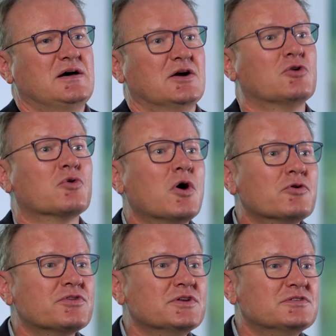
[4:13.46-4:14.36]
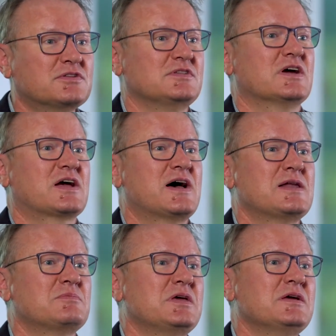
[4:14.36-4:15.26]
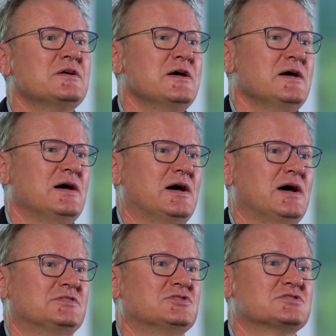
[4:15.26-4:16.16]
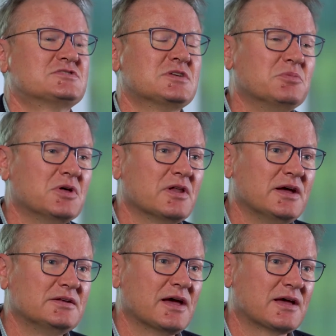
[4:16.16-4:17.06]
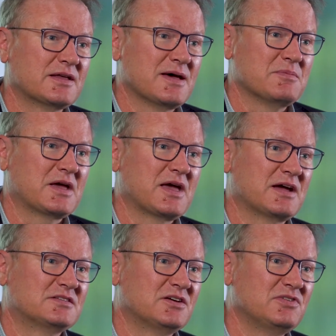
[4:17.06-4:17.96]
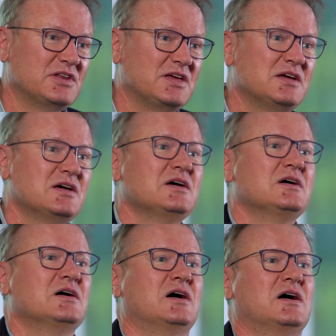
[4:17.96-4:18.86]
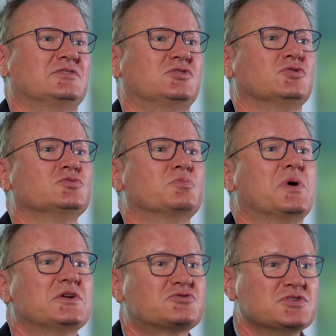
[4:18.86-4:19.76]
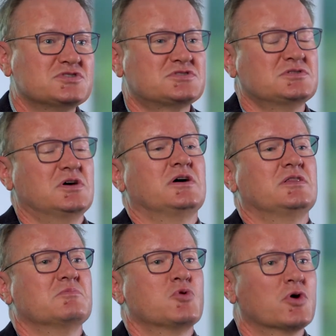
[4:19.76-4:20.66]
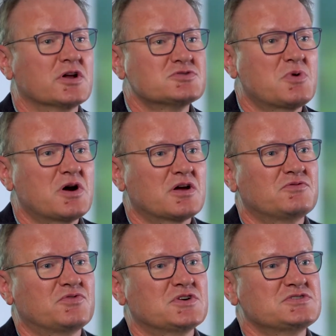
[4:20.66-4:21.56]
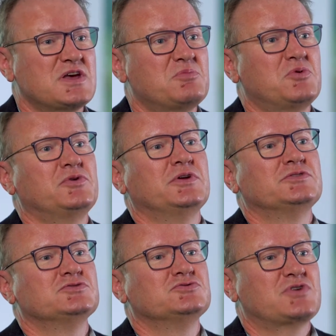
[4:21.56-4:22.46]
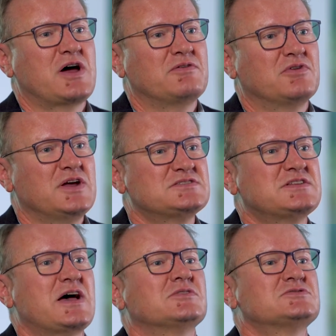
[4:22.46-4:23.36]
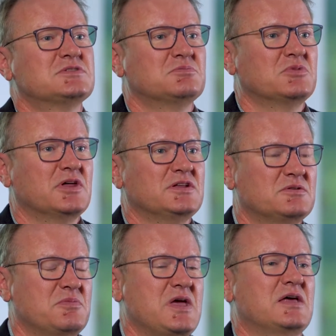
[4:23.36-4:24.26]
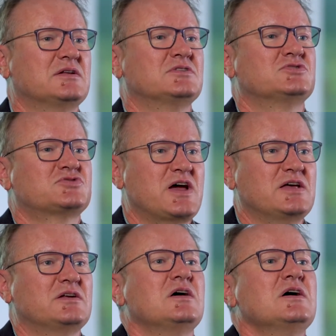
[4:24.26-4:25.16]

growth into the economy, to stimulate economic activity, to buttress the mortgage market, for example, and to drive rates down, stimulate demand, and to try and